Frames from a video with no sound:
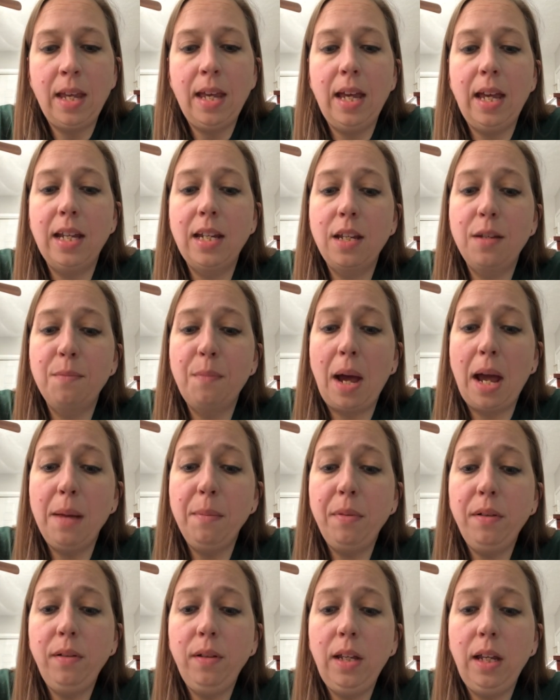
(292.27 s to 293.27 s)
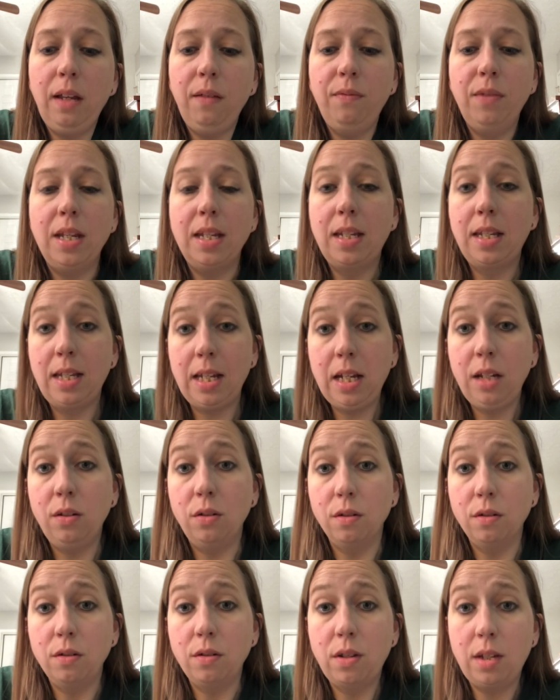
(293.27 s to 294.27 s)
It is my belief that
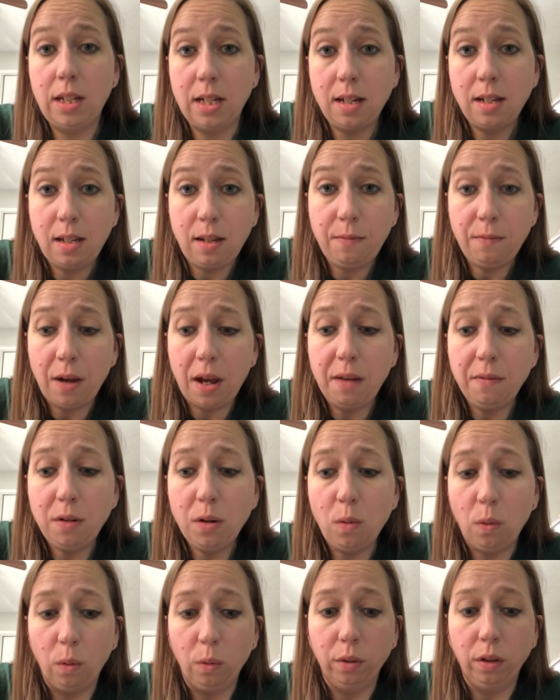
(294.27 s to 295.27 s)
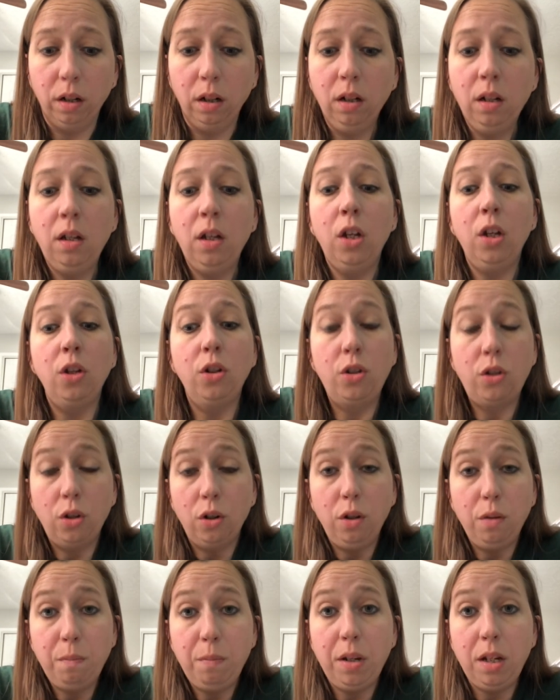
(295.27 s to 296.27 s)
seniors 65 and older
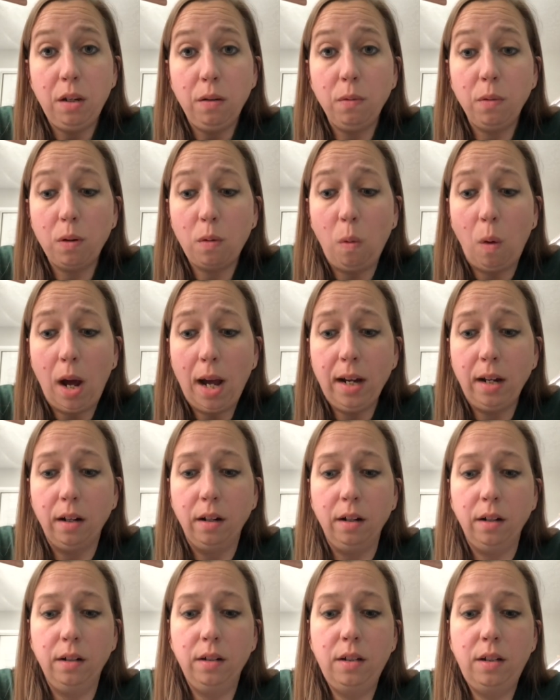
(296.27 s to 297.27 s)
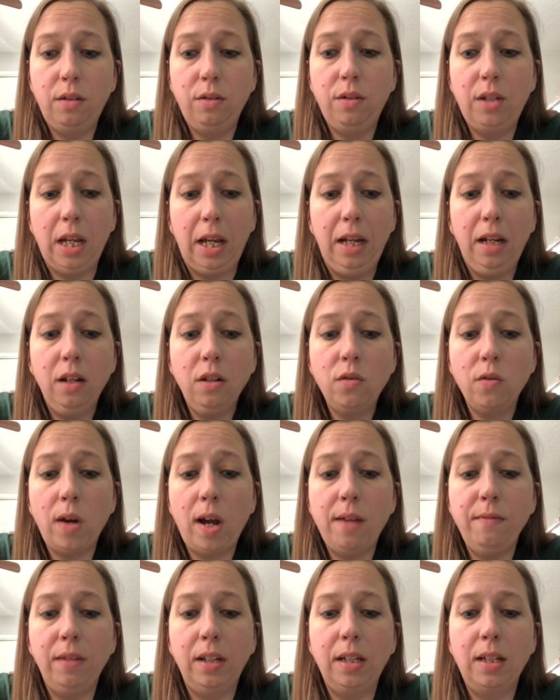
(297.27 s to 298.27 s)
should be required to take a
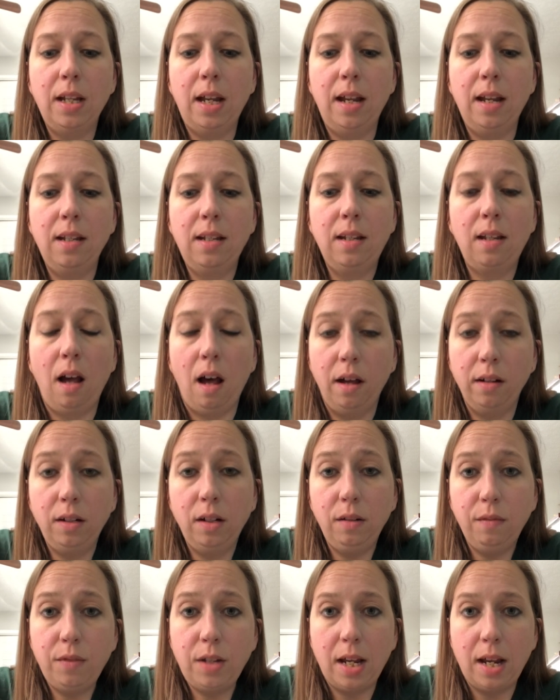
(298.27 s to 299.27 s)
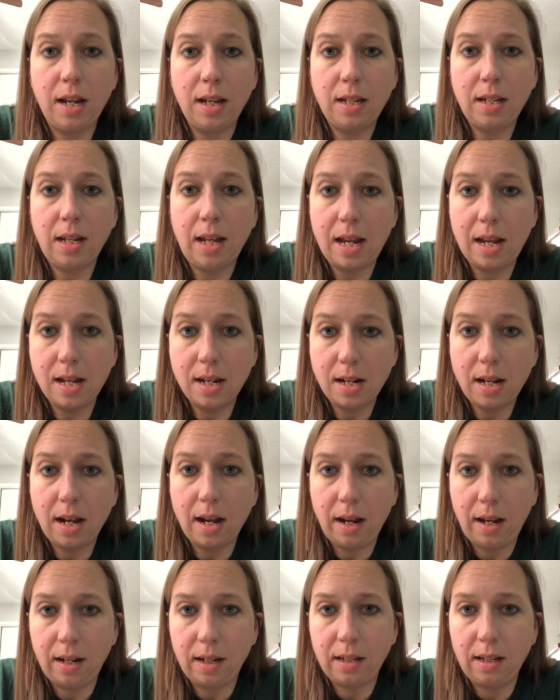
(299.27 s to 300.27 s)
driving test, cognitive test, and
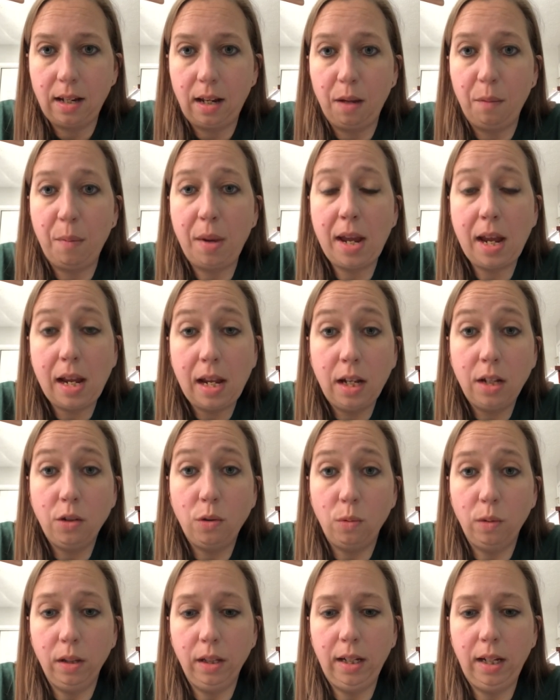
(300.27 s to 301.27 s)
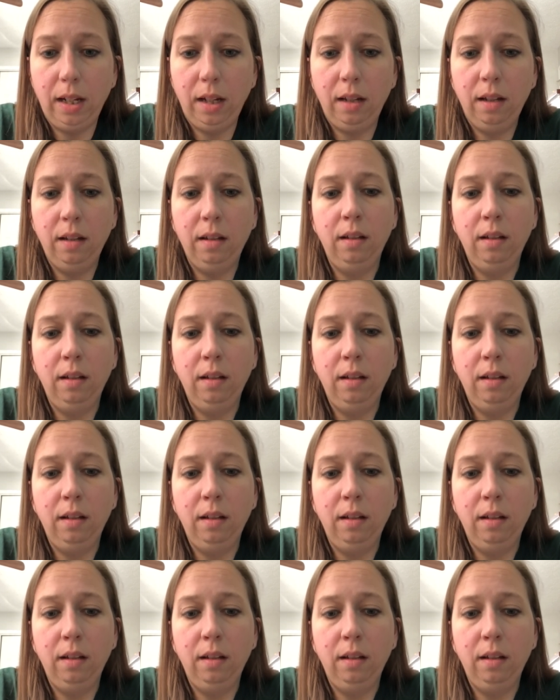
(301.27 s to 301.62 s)
eye exam annually.